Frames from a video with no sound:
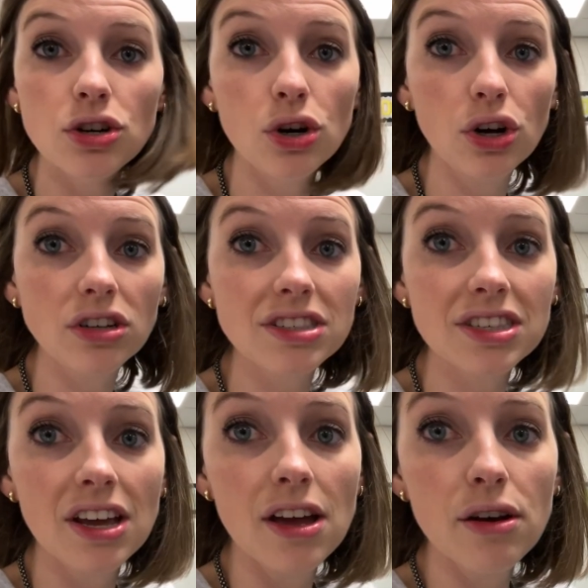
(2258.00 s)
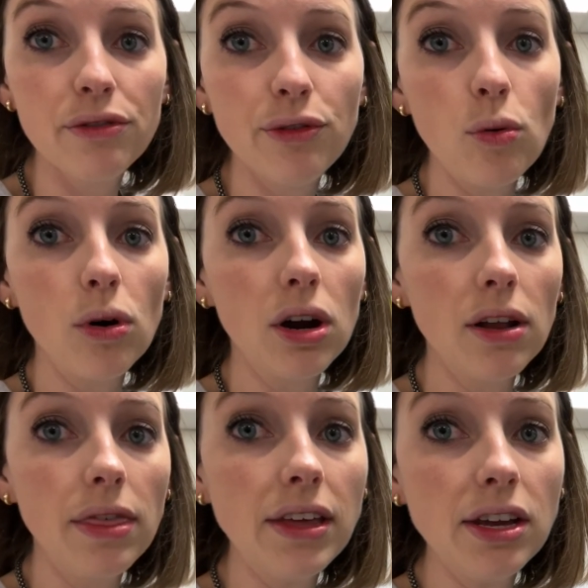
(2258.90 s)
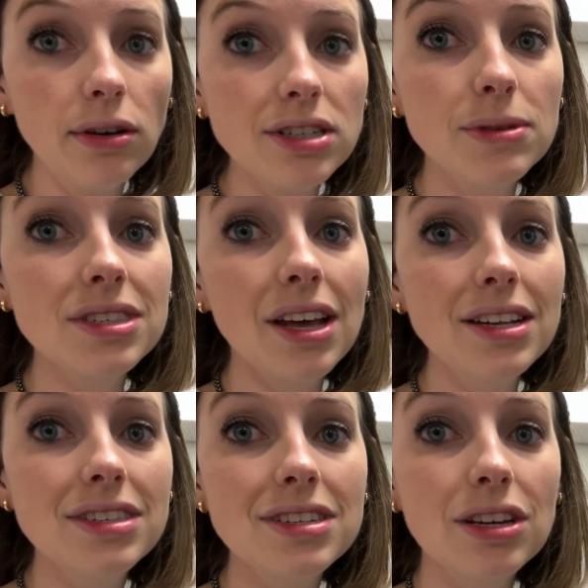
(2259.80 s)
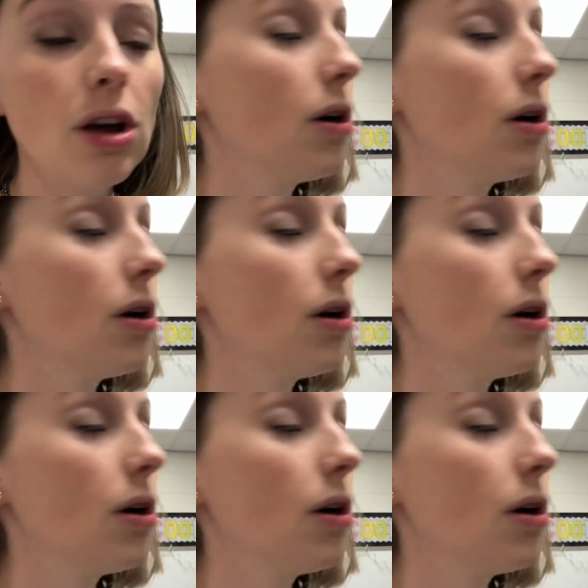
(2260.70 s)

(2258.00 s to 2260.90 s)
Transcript: hooks for the Christmas lights to go